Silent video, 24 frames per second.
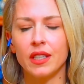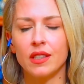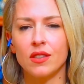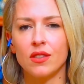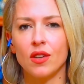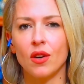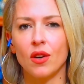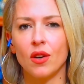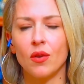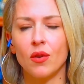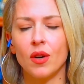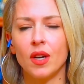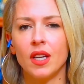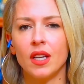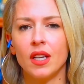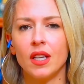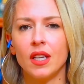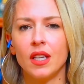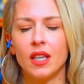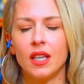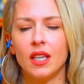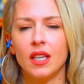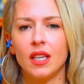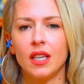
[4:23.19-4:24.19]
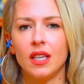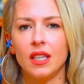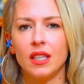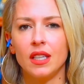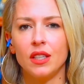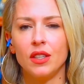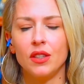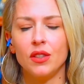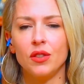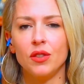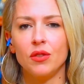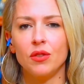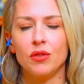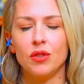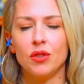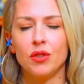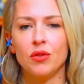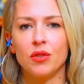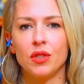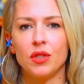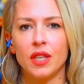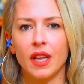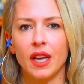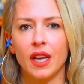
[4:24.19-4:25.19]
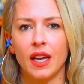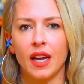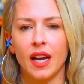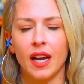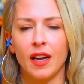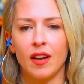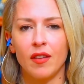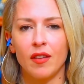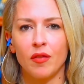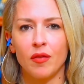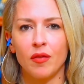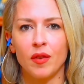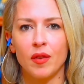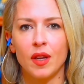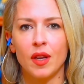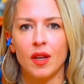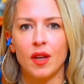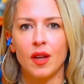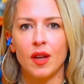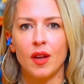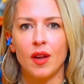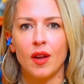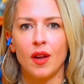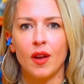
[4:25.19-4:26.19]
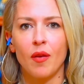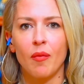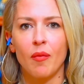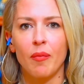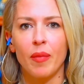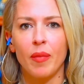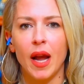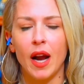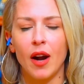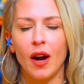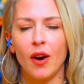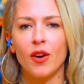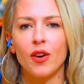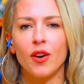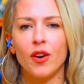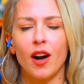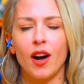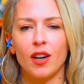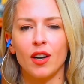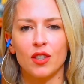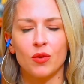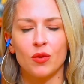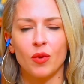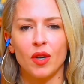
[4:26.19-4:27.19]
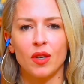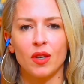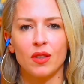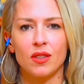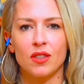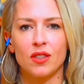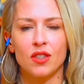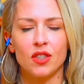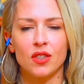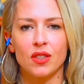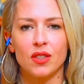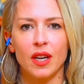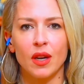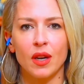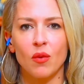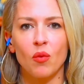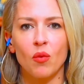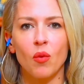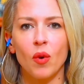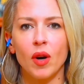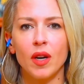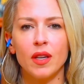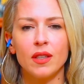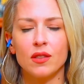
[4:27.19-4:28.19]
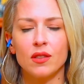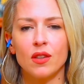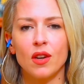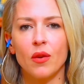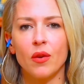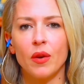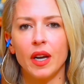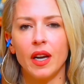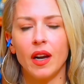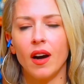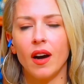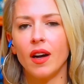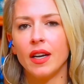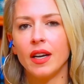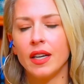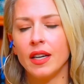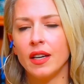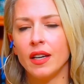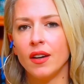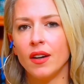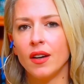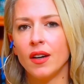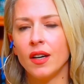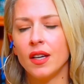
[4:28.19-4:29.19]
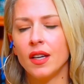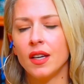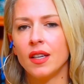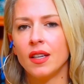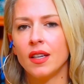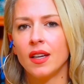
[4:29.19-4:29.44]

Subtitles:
And so you do see that kind of paradox where it's just like, what is going on here?